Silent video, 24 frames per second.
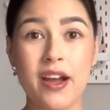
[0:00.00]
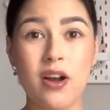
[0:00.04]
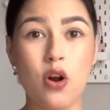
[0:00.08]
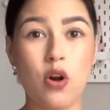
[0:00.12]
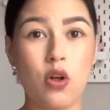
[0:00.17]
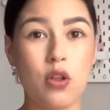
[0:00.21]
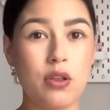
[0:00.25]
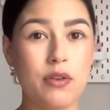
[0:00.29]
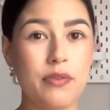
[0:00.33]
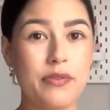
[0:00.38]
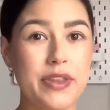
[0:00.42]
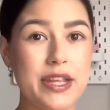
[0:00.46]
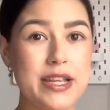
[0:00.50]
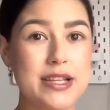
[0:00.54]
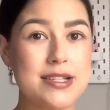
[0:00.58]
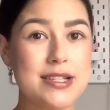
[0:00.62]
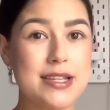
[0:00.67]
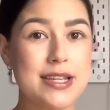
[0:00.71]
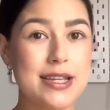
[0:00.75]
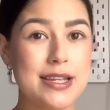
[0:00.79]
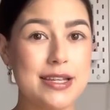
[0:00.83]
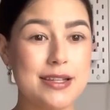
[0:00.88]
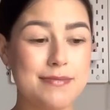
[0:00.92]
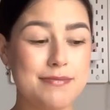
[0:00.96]
All of
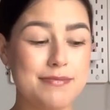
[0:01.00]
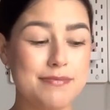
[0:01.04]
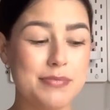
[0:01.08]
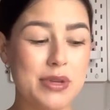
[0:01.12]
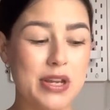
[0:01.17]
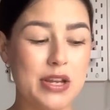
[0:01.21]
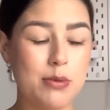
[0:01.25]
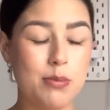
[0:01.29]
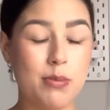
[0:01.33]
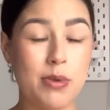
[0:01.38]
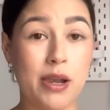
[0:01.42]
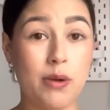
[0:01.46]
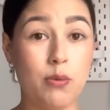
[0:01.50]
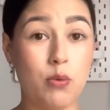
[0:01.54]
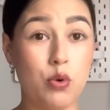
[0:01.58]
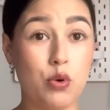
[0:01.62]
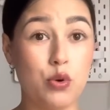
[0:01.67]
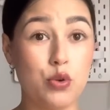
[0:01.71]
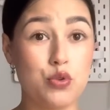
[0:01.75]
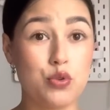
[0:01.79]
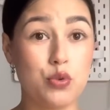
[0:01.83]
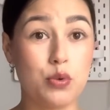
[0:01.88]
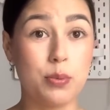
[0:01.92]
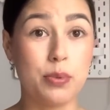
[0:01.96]
this had been in my
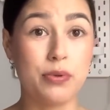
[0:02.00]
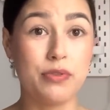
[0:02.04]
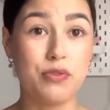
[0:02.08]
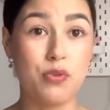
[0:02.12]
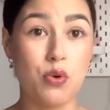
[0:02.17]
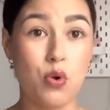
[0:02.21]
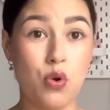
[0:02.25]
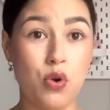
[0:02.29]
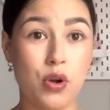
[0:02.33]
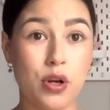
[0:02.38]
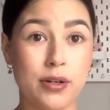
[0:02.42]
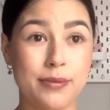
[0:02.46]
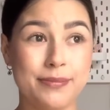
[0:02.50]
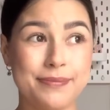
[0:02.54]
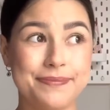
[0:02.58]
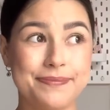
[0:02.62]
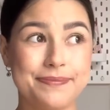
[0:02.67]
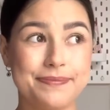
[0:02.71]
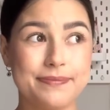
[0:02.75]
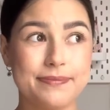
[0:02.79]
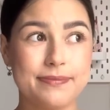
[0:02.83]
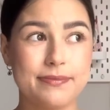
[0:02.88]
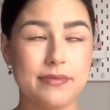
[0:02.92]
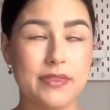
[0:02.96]
wardrobe for
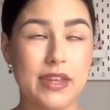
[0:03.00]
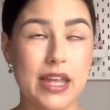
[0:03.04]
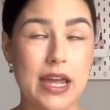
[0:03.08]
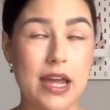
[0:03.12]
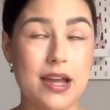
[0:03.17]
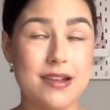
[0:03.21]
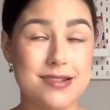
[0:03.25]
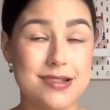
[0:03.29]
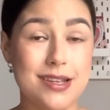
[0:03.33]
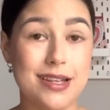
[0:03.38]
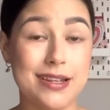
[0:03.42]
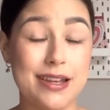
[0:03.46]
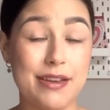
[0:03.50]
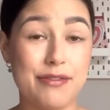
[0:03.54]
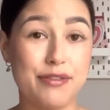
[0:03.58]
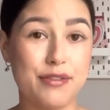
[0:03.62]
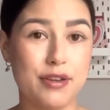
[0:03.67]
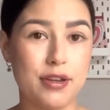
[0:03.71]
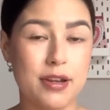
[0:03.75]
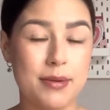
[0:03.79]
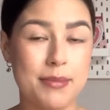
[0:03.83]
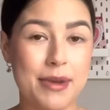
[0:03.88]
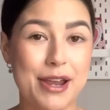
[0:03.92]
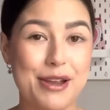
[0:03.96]
like a
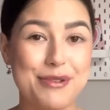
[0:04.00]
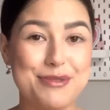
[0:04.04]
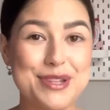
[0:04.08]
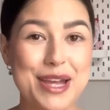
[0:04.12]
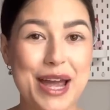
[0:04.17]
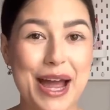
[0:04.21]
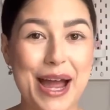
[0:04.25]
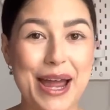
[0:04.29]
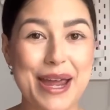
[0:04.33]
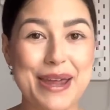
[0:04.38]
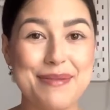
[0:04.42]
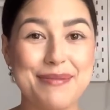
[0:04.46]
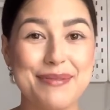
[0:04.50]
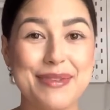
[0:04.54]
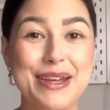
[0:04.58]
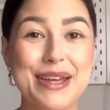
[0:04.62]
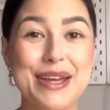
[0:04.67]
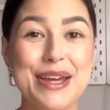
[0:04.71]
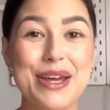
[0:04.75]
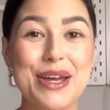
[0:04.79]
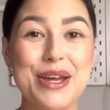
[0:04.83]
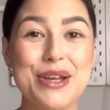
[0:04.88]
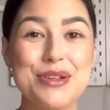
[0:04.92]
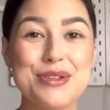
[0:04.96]
significant amount of time,
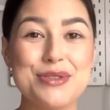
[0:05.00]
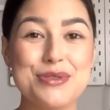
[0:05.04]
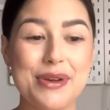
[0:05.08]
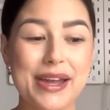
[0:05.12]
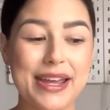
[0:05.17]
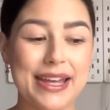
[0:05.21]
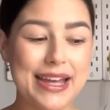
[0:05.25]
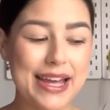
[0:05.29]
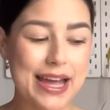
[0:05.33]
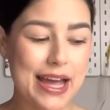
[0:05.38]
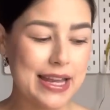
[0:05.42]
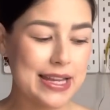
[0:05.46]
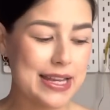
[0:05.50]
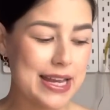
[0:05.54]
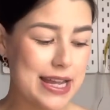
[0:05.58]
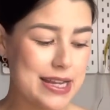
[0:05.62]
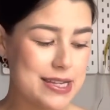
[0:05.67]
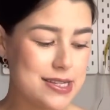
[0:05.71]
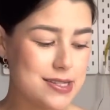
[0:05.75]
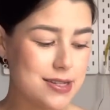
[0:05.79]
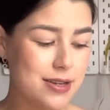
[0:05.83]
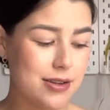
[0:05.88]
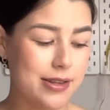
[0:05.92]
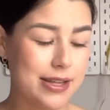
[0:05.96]
so I can't
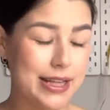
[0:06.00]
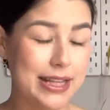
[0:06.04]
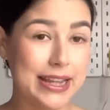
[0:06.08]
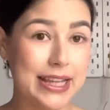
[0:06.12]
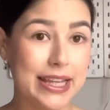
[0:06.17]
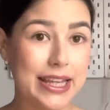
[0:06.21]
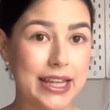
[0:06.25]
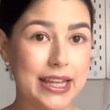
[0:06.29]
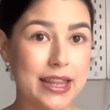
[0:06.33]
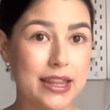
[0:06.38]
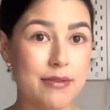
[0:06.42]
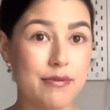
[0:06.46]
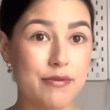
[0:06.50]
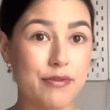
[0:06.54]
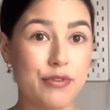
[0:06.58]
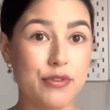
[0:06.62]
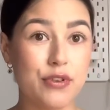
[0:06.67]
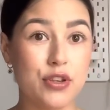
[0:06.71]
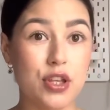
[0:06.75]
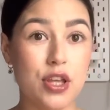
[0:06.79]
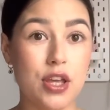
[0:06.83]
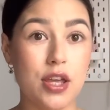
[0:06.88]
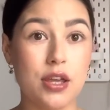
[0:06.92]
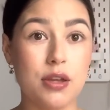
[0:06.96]
necessarily link them for
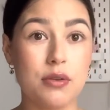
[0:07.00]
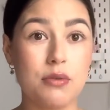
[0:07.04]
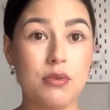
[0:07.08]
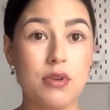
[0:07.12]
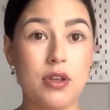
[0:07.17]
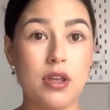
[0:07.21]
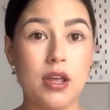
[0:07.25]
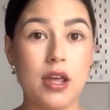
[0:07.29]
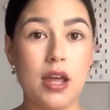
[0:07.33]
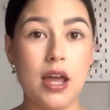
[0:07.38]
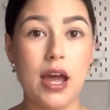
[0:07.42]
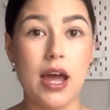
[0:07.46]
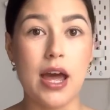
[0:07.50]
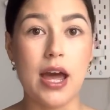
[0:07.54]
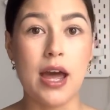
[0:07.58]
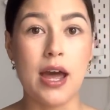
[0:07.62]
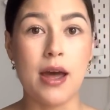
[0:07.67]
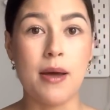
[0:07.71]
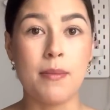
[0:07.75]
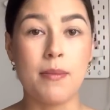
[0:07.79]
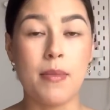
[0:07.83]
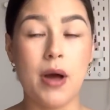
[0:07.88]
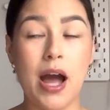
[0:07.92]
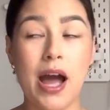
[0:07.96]
you.
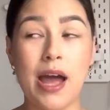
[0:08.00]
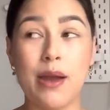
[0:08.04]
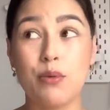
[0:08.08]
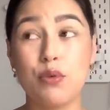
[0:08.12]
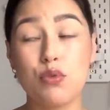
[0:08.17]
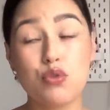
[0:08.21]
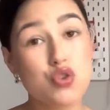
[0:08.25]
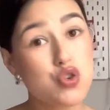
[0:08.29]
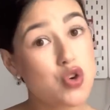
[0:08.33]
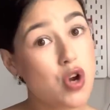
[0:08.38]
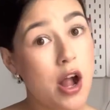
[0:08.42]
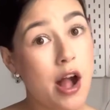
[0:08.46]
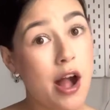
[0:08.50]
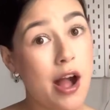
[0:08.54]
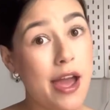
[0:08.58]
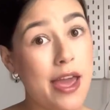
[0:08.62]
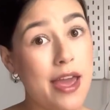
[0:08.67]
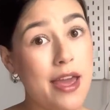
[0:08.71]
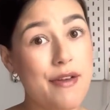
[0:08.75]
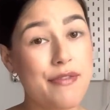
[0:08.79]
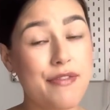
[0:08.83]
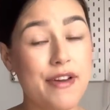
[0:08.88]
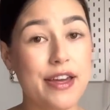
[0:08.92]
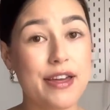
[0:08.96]
I will try
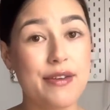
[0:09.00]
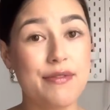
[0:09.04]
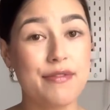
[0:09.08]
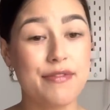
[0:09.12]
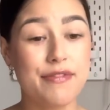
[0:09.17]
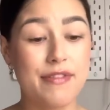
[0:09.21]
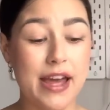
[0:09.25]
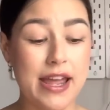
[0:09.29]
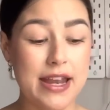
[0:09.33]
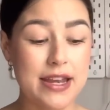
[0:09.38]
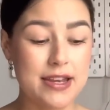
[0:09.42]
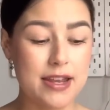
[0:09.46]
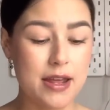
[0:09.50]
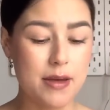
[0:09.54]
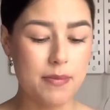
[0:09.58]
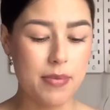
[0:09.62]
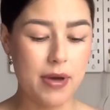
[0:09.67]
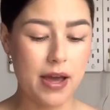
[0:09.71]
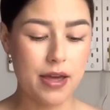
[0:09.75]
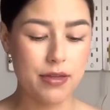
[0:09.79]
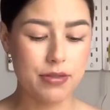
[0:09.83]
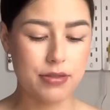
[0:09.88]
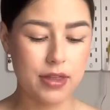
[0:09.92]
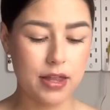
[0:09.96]
if I can find it,
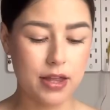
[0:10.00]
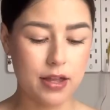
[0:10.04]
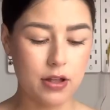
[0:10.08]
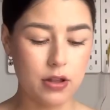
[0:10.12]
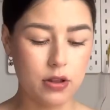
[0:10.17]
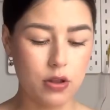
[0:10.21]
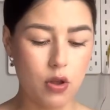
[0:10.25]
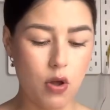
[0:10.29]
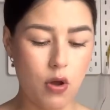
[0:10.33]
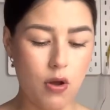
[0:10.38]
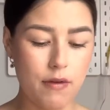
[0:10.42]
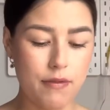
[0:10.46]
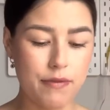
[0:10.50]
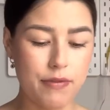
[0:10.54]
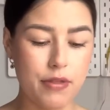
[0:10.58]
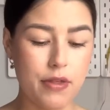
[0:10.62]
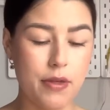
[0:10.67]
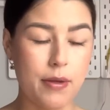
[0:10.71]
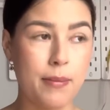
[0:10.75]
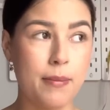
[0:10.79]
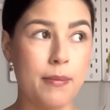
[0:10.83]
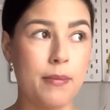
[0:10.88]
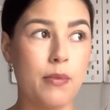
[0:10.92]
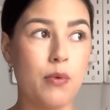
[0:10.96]
but I think a lot of
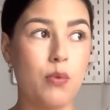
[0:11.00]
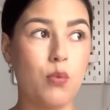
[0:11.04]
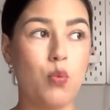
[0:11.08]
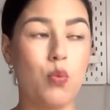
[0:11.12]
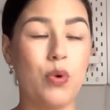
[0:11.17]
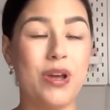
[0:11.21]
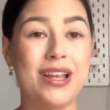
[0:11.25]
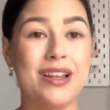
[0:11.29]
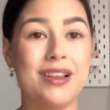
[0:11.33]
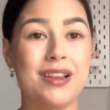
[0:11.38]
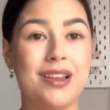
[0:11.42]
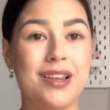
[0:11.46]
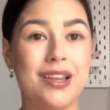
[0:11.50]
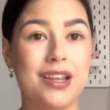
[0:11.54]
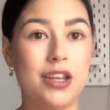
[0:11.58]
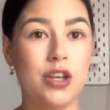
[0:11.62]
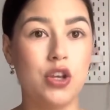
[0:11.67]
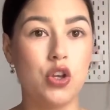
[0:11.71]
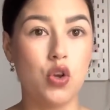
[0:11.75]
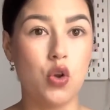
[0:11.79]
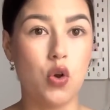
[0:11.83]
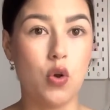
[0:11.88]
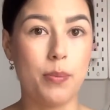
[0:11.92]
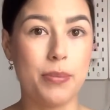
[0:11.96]
them will
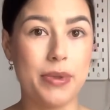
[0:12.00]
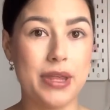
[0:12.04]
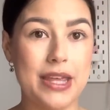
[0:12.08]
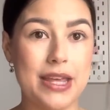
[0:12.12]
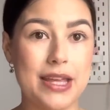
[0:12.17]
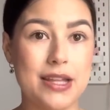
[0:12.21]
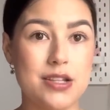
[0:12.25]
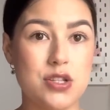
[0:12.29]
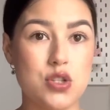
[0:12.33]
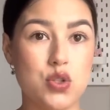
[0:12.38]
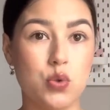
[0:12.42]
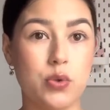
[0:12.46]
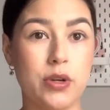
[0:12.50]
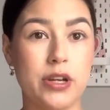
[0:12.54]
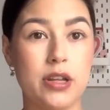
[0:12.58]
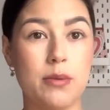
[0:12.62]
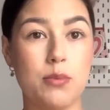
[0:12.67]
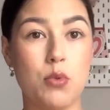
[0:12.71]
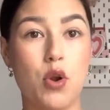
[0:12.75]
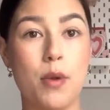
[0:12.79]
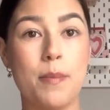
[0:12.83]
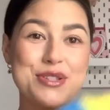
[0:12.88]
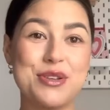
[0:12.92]
not be in store anymore.